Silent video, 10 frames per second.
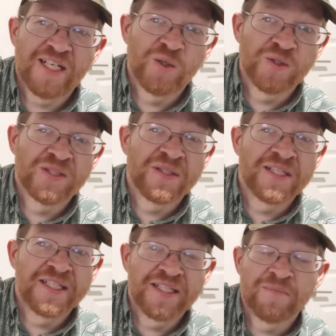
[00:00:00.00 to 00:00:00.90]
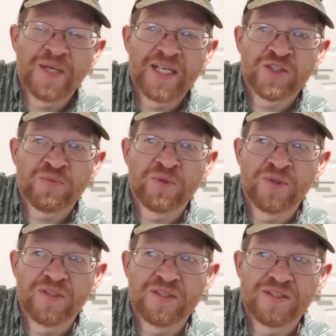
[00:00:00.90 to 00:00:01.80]
Howard Leight Impact
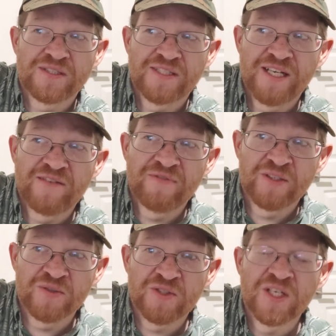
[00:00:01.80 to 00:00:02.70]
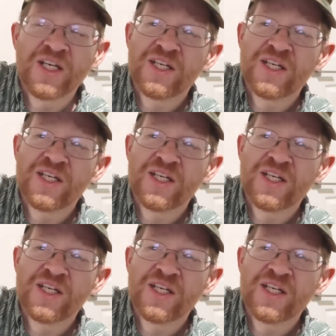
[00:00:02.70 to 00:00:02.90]
Sport headphones.